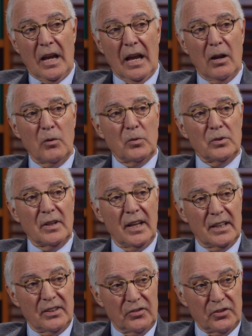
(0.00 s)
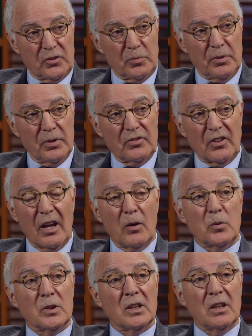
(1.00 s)
I would, had this experience. I
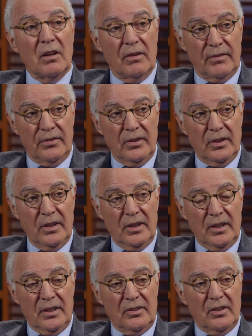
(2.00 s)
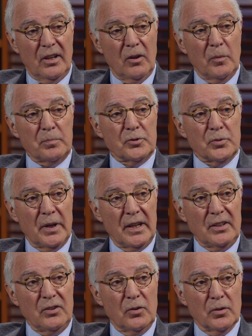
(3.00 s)
would love to help
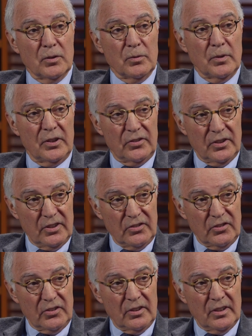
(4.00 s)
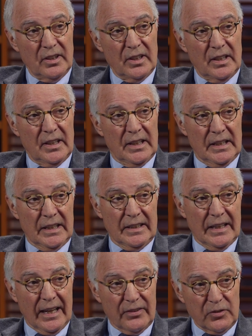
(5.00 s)
train your residents in
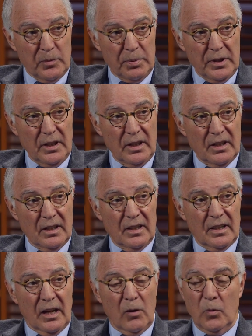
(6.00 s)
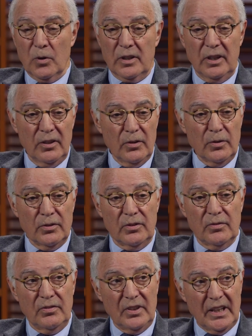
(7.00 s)
endoscopy. I work here at
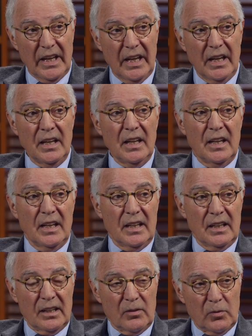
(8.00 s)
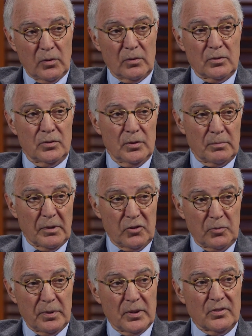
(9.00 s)
the VA during my
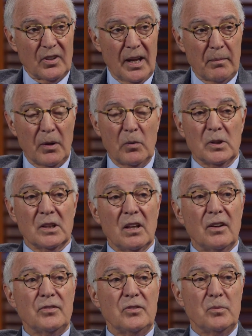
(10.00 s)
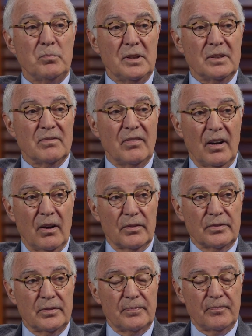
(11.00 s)
spare time. I would love to be
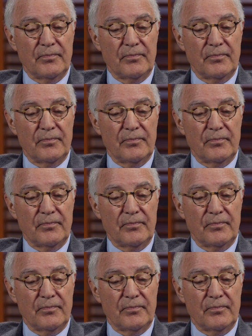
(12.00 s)
involved.